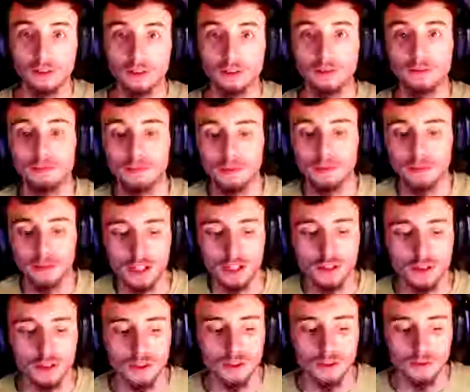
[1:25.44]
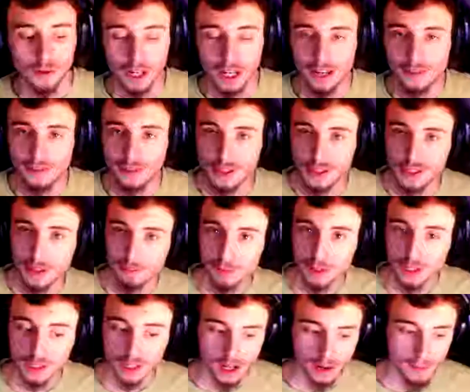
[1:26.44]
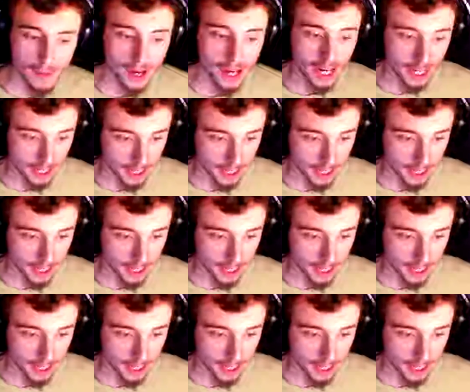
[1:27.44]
VBS, do you have a separate cinematic?